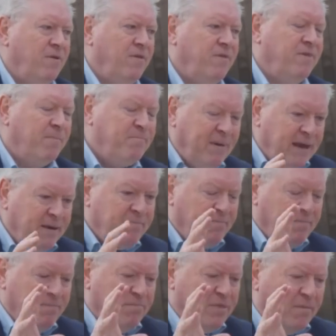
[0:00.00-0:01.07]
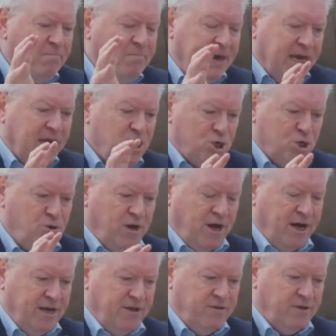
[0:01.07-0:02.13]
the big issue,
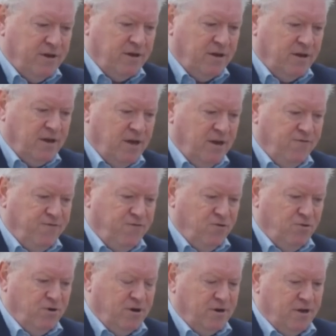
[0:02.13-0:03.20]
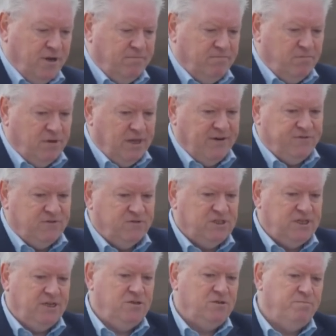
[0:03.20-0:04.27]
I think, if you are a left of
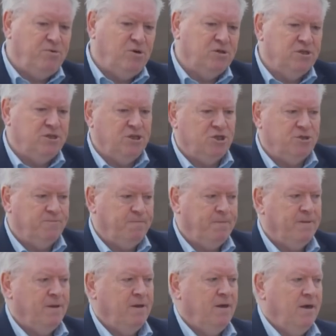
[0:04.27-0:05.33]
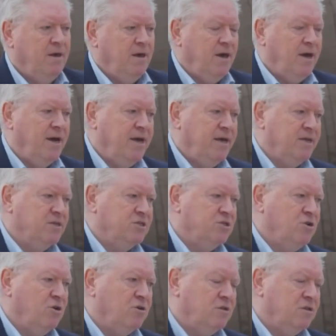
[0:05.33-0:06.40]
centre politician in
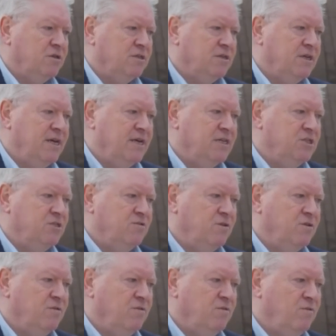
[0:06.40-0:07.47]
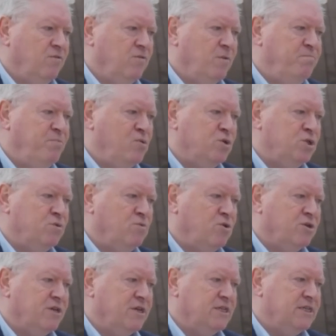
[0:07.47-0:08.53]
Scotland, is that the post-war
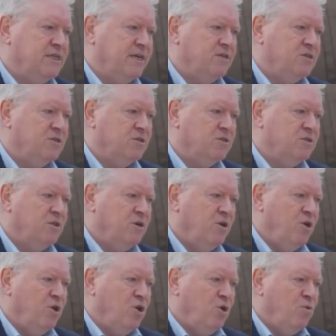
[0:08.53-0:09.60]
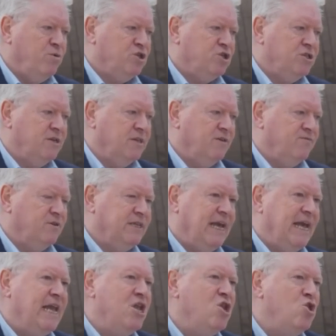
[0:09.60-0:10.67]
consensus, which delivered
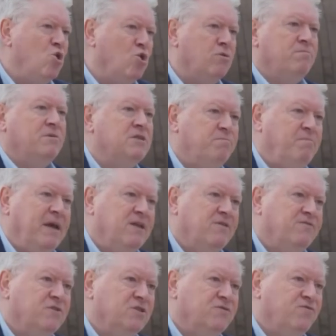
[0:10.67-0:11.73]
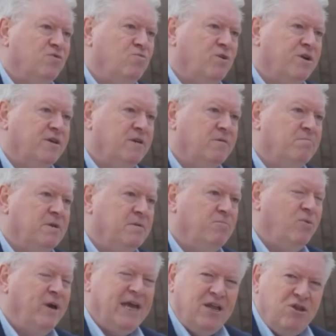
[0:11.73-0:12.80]
enormous benefits for working
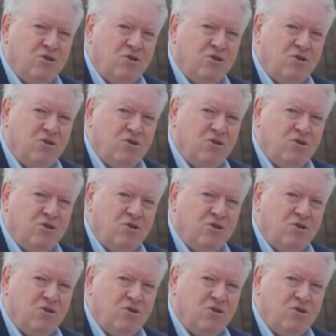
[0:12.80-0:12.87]
people, the